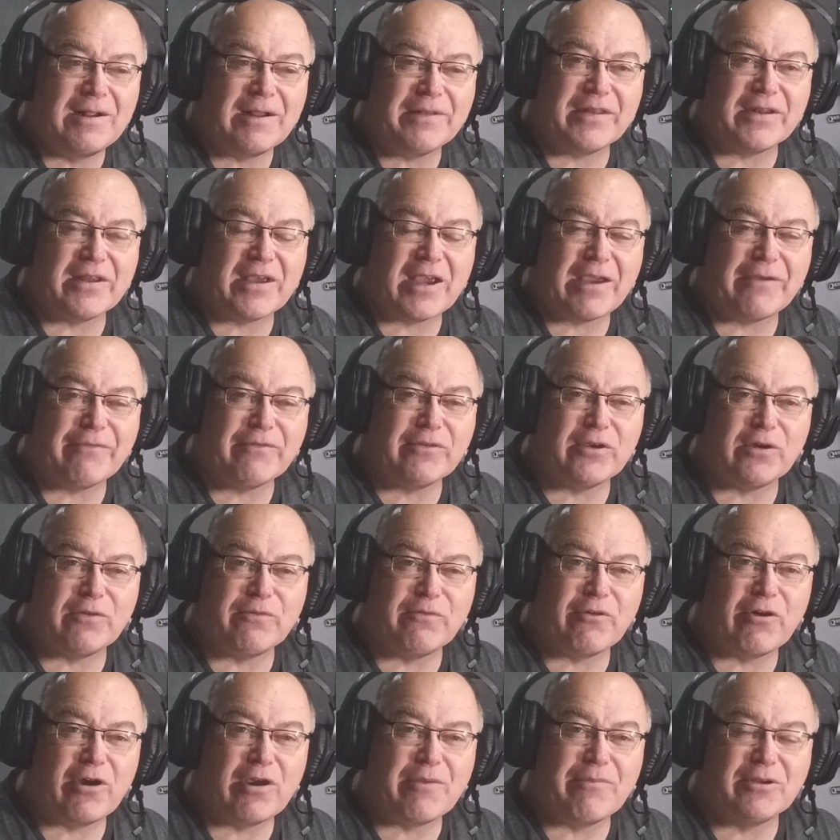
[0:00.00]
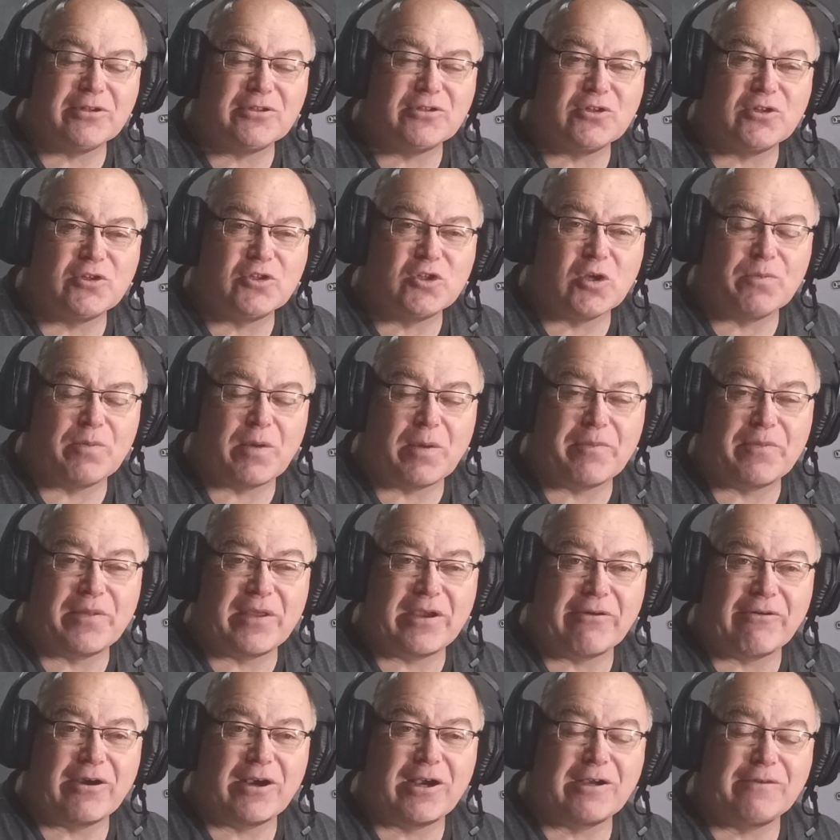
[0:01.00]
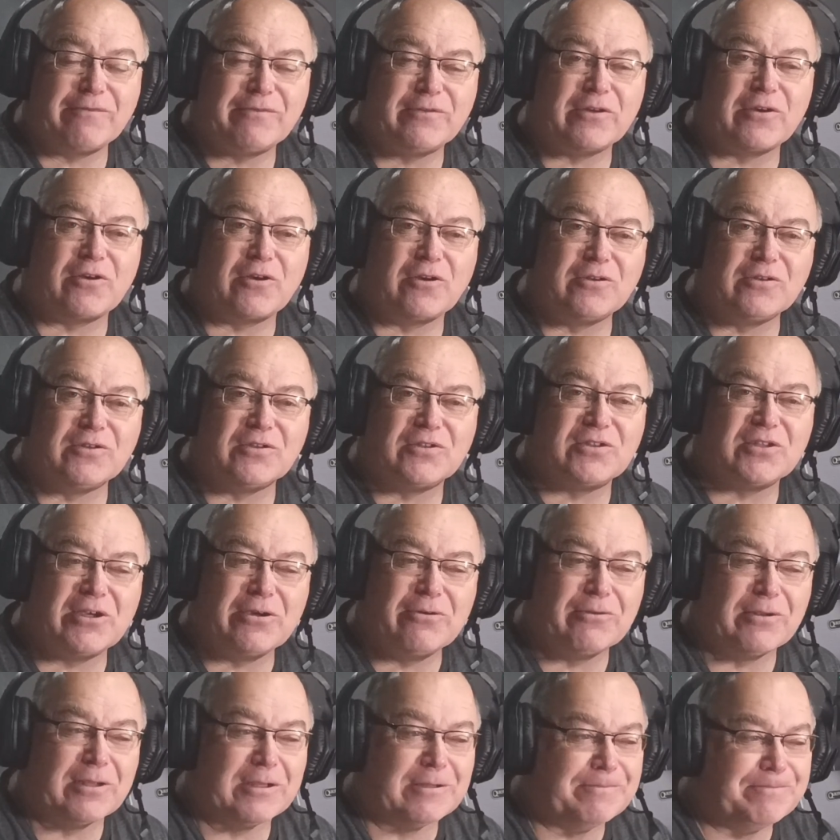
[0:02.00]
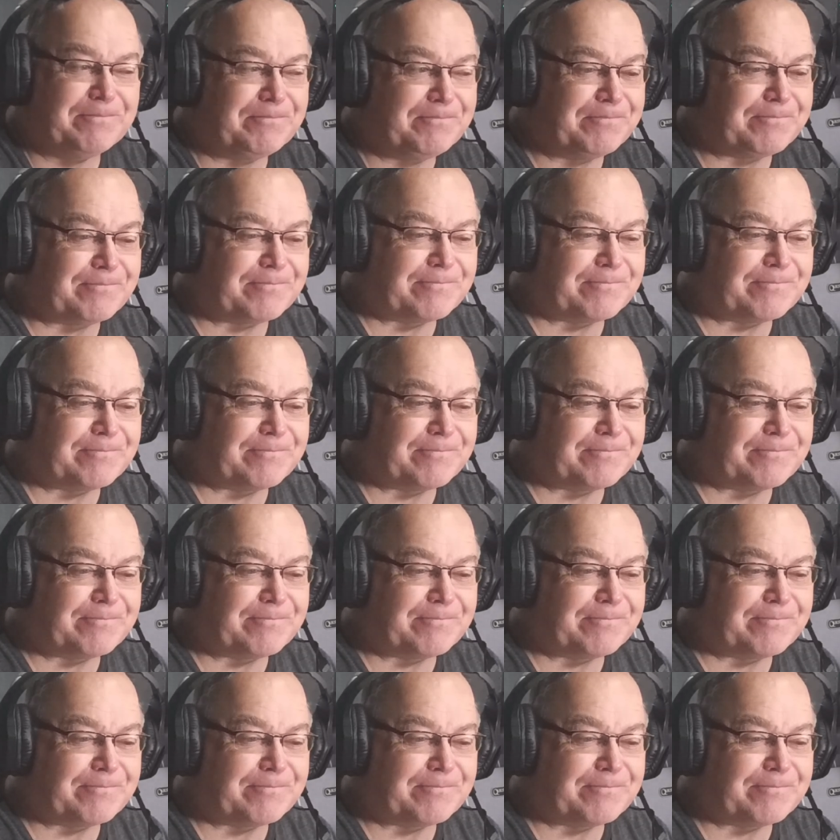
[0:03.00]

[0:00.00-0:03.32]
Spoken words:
And then I haven't got very much to top up thereafter on solar.